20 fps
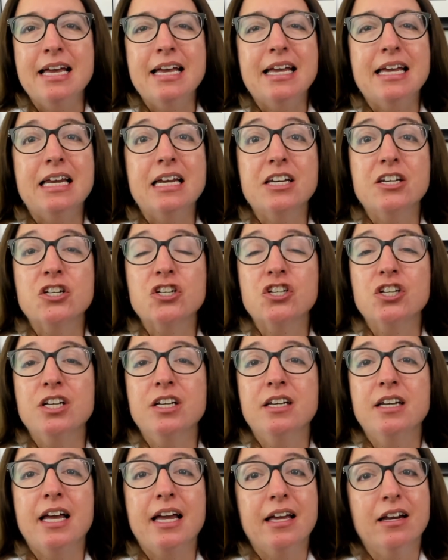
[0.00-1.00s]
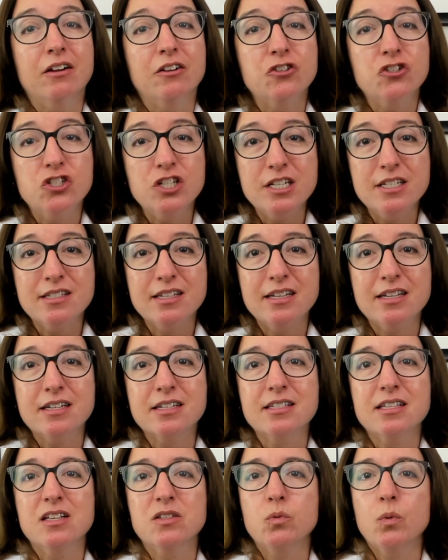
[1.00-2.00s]
In addition,
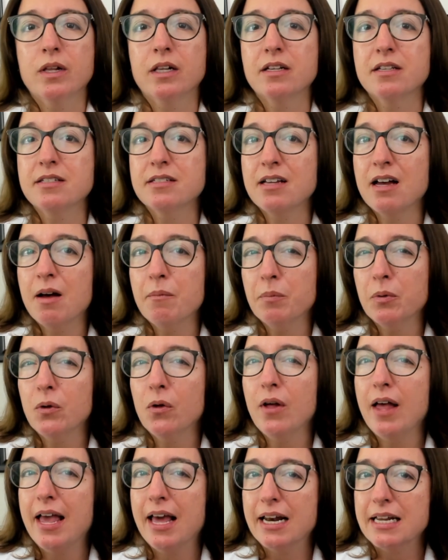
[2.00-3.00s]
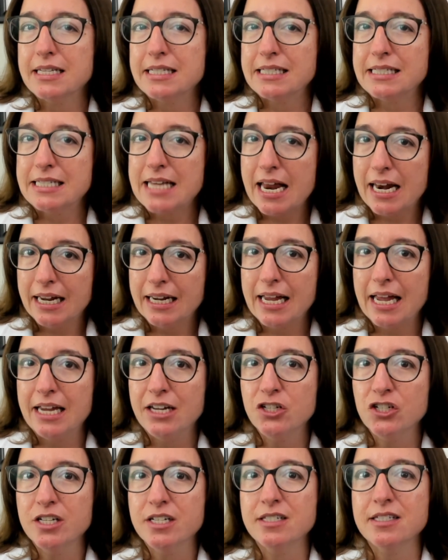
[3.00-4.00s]
analgesics as well as topical anesthetic
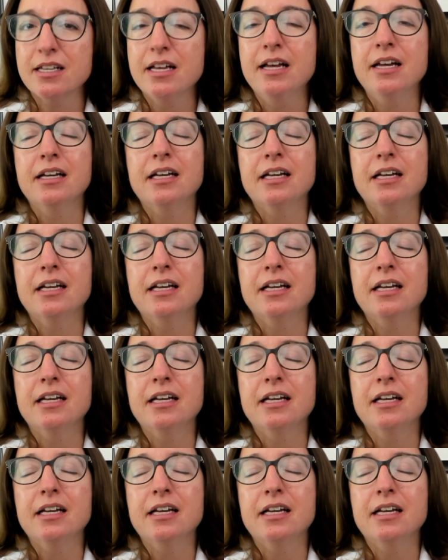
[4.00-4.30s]
agents